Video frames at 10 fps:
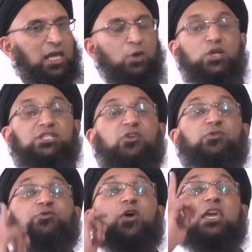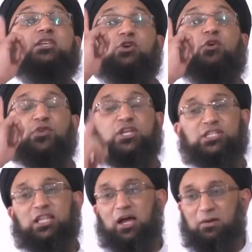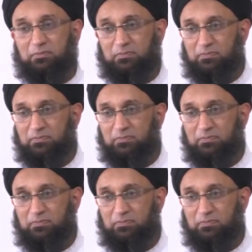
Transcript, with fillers: He was the face of Islam.